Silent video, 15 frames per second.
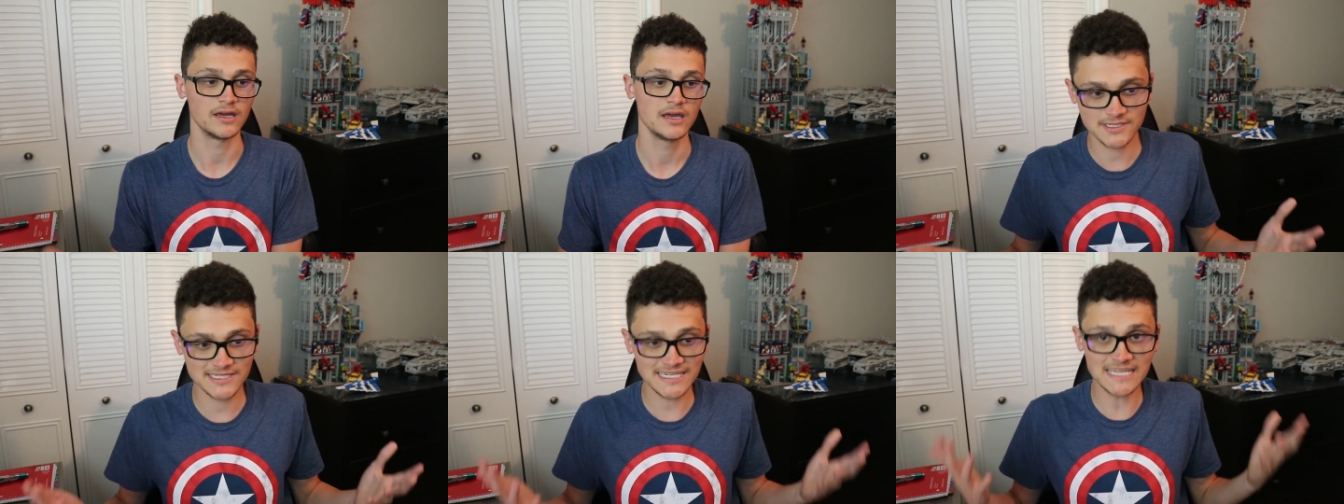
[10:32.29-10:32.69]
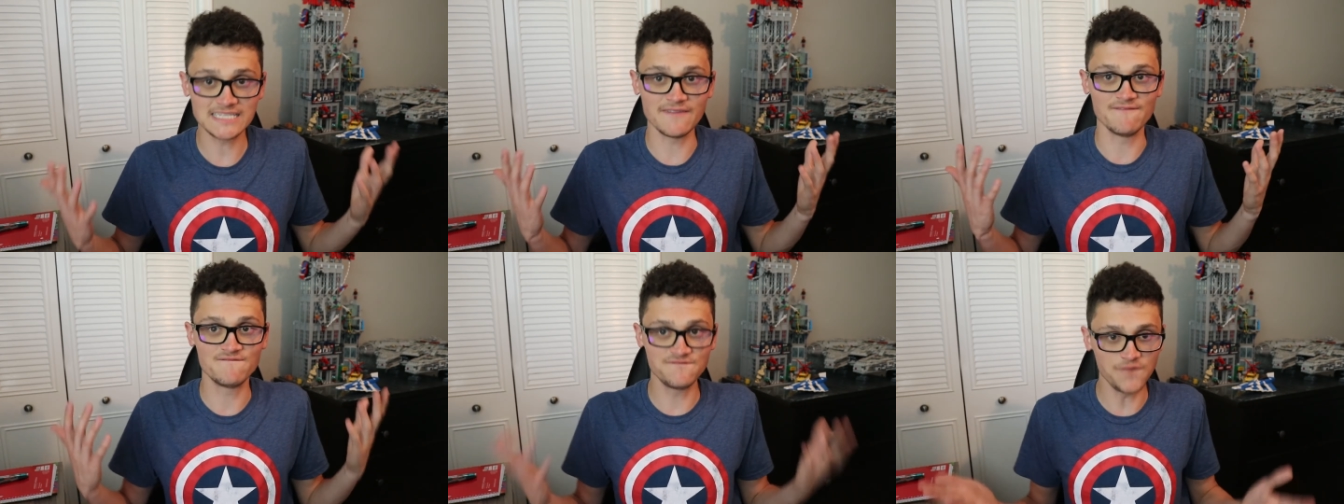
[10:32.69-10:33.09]

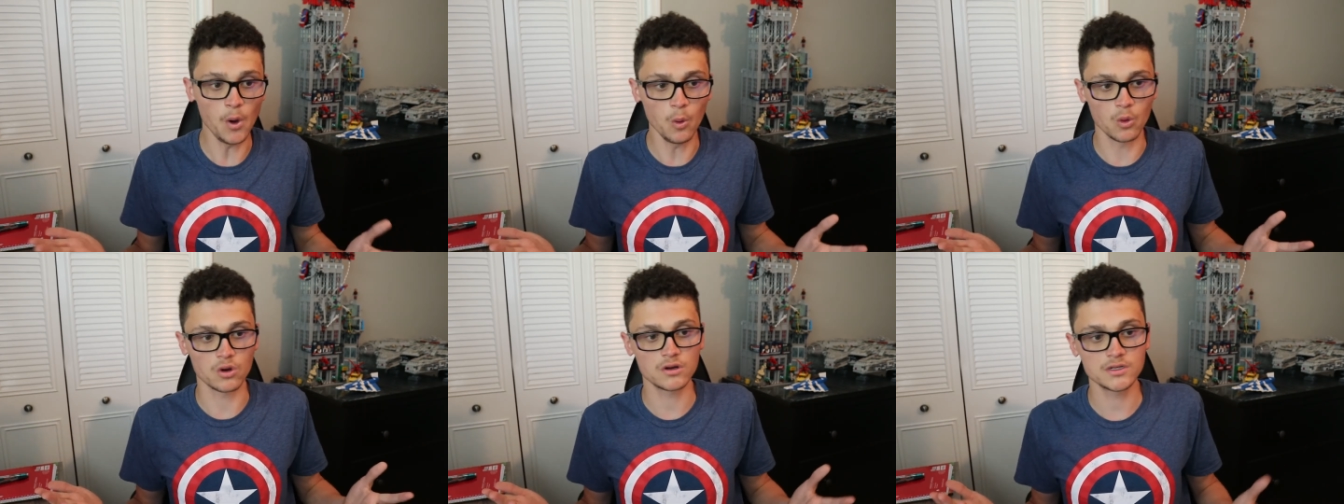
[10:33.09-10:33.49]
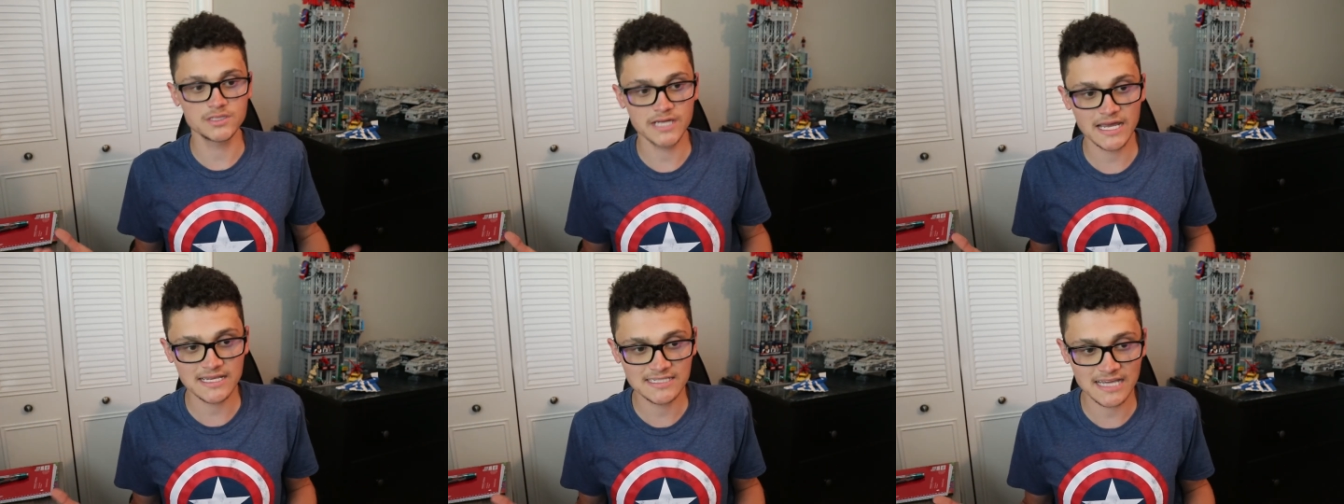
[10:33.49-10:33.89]
Season 4
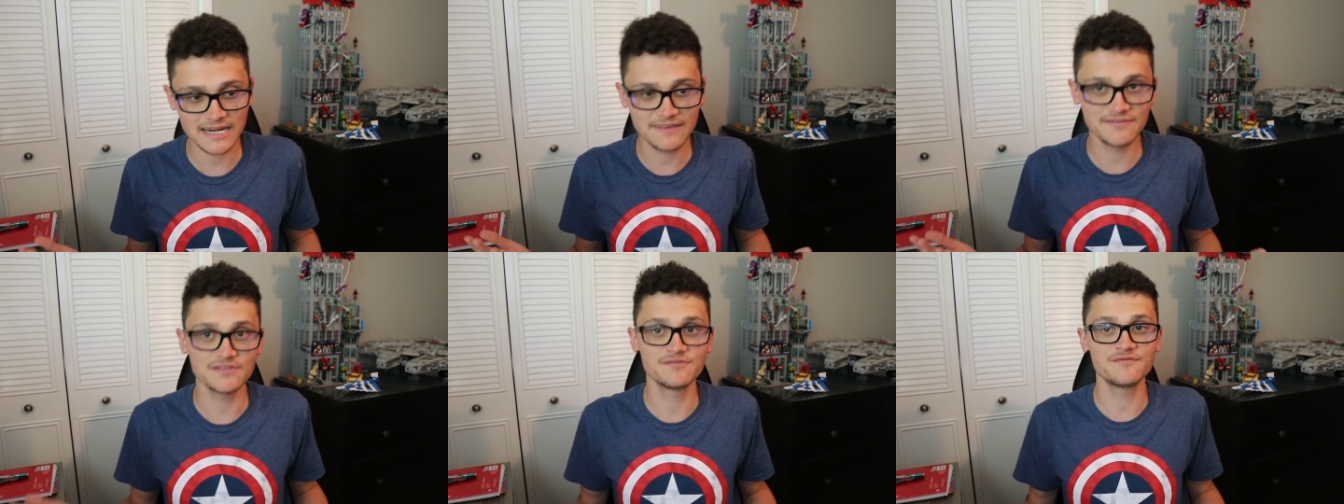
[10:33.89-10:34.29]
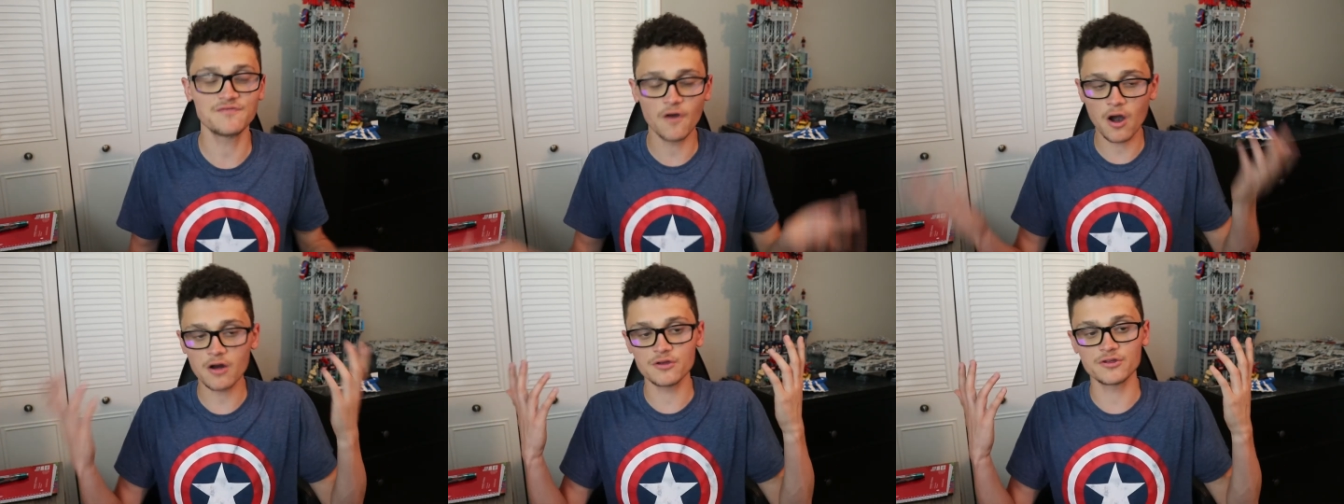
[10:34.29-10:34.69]
takes that even
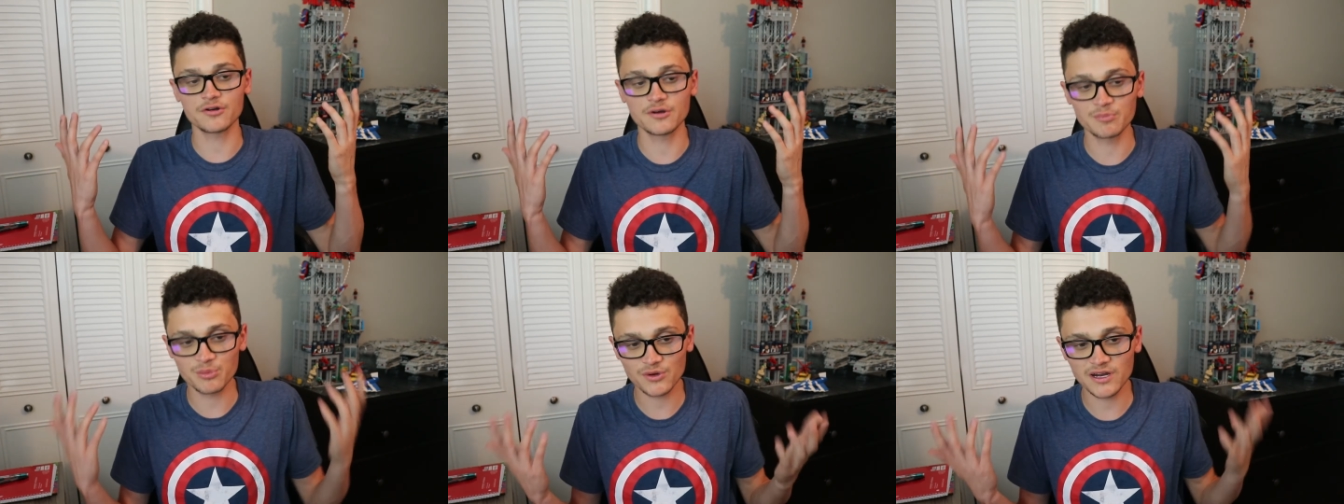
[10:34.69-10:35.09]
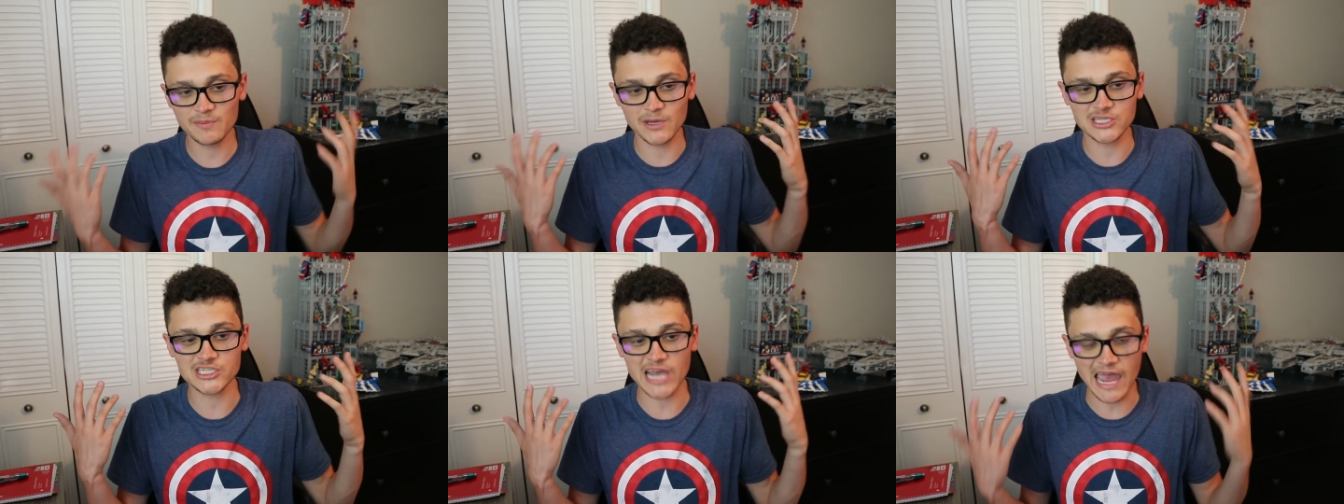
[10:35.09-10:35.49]
farther, and pretty
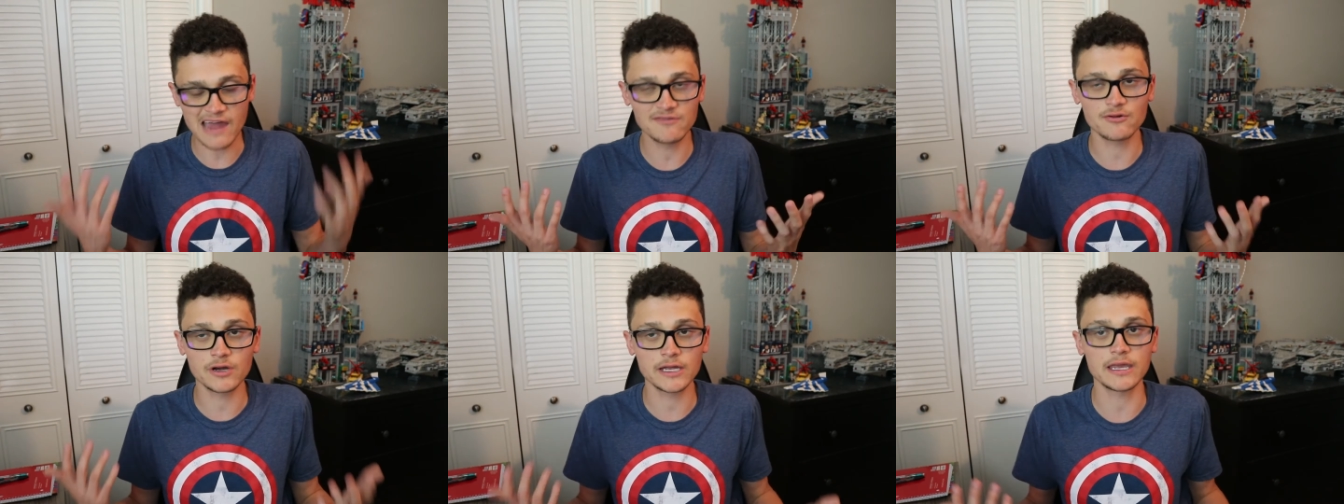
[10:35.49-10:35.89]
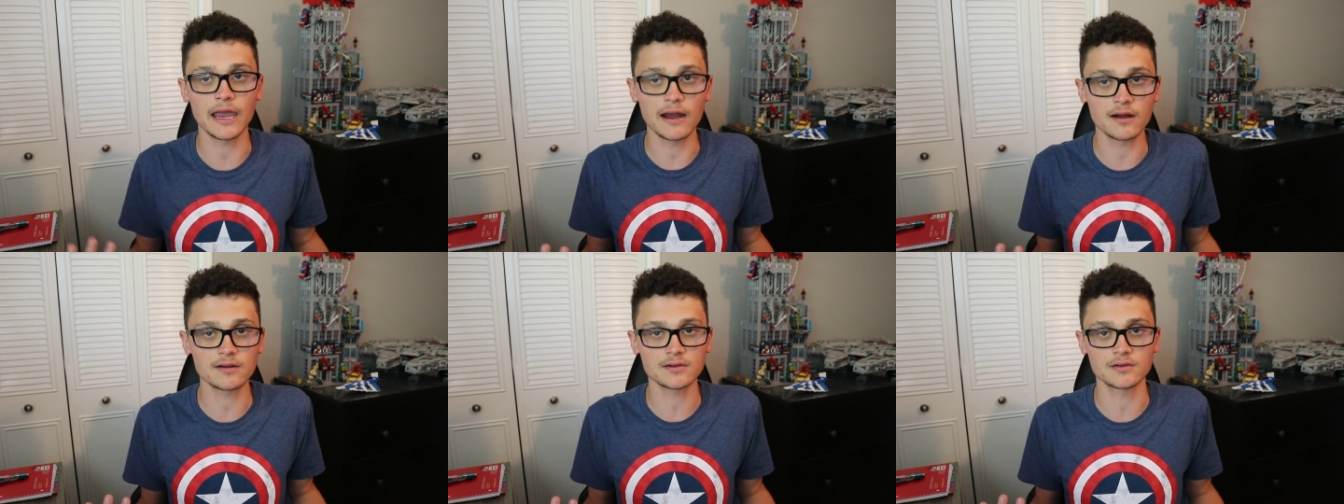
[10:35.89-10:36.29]
much every
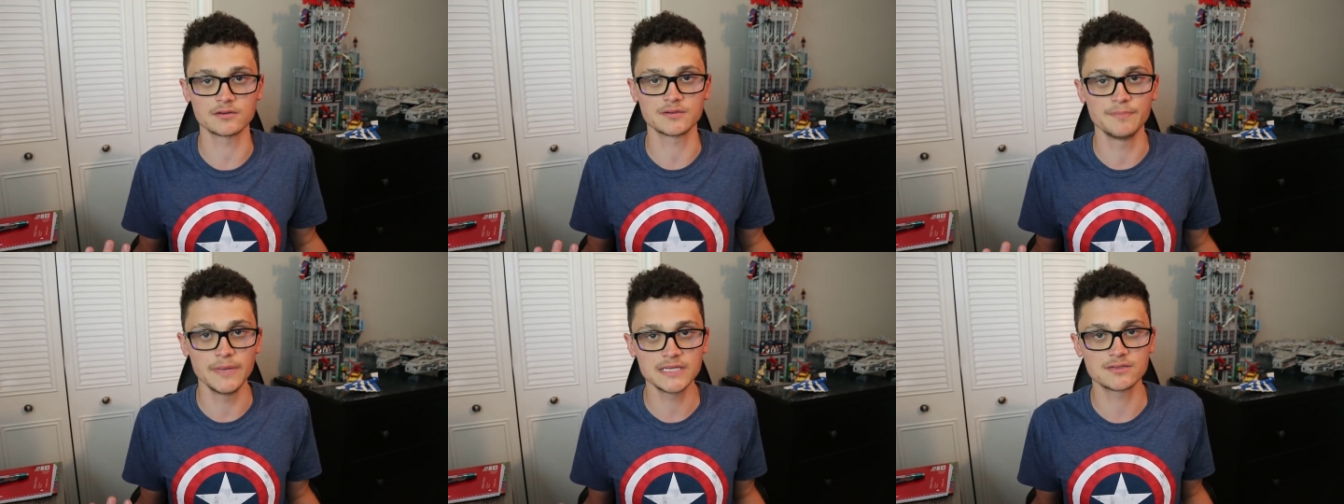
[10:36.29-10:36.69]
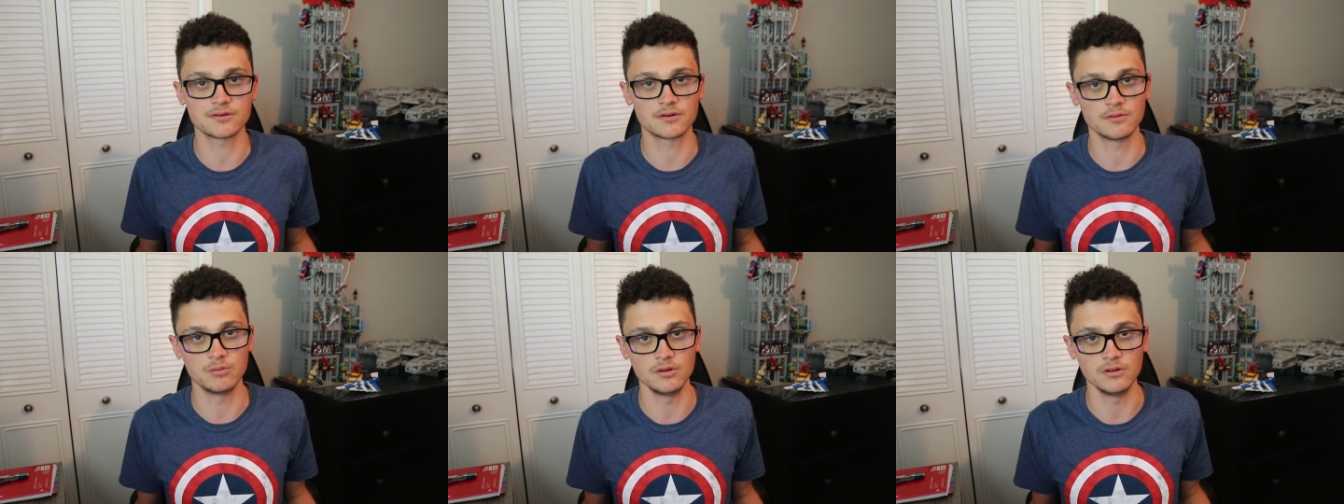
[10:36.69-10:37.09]
character's
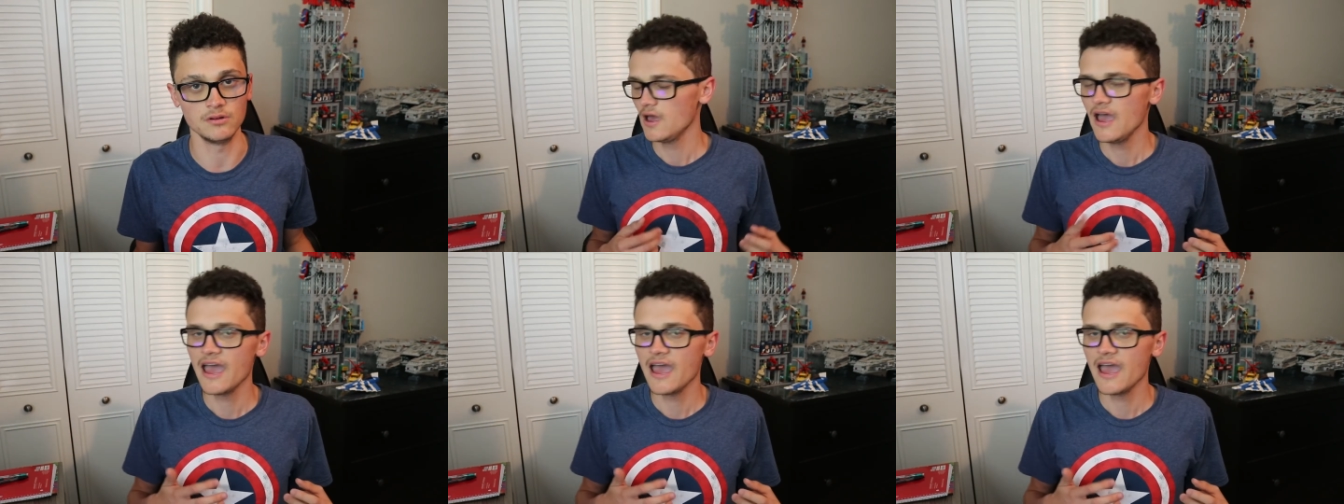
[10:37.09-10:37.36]
miserable.